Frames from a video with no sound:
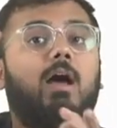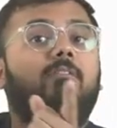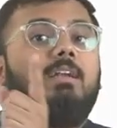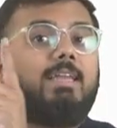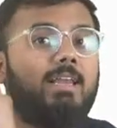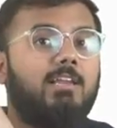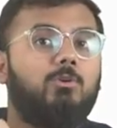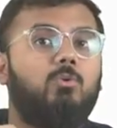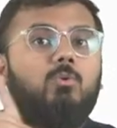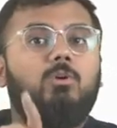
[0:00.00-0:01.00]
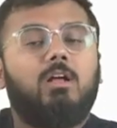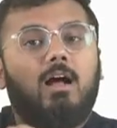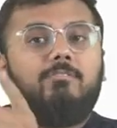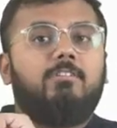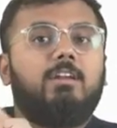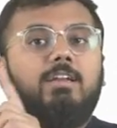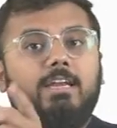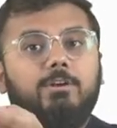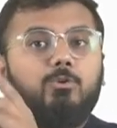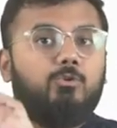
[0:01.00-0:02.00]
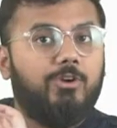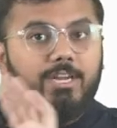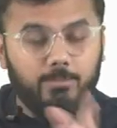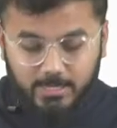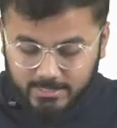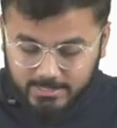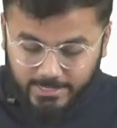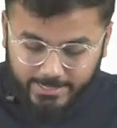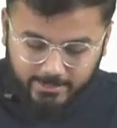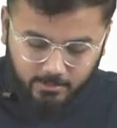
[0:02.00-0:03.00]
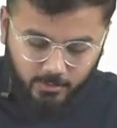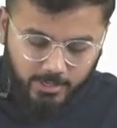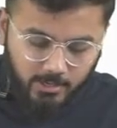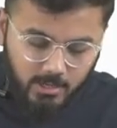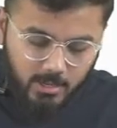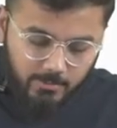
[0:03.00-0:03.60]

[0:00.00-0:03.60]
I will tell you after 10 to 20 minutes later, okay?